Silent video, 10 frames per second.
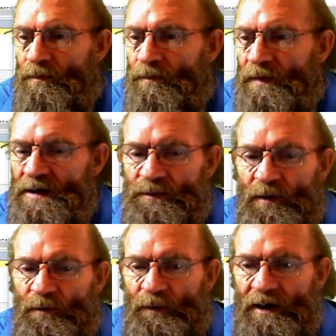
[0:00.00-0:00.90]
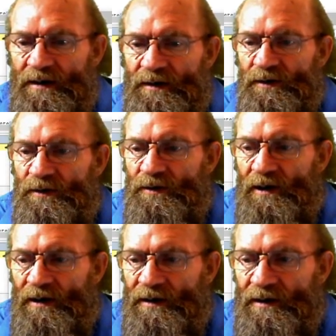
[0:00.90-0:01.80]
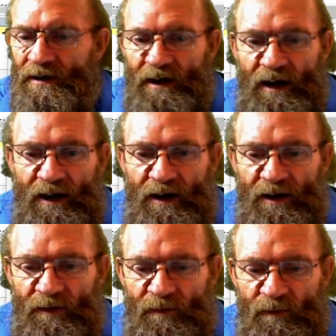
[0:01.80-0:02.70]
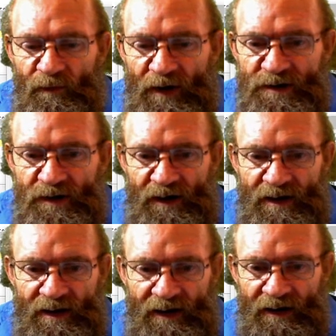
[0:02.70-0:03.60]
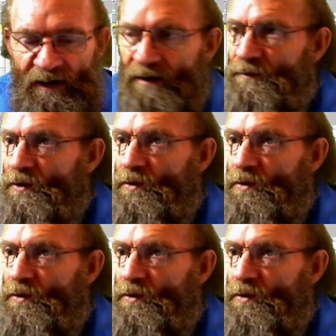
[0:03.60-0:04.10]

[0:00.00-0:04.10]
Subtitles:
please feel free to go and venture in there if you